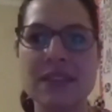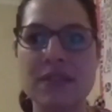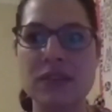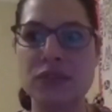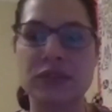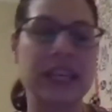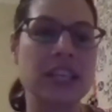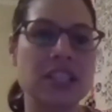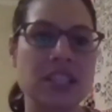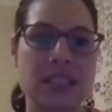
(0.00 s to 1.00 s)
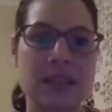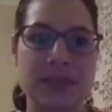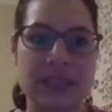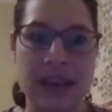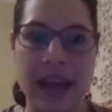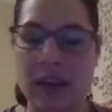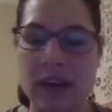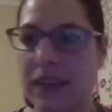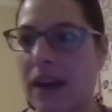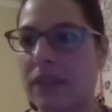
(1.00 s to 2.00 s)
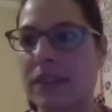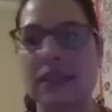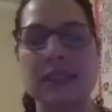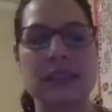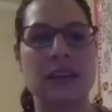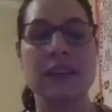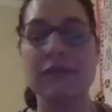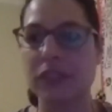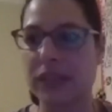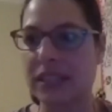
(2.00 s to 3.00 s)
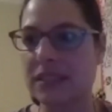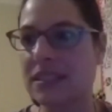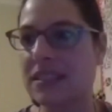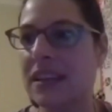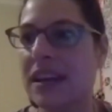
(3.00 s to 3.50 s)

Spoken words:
those relationships and how things are influenced,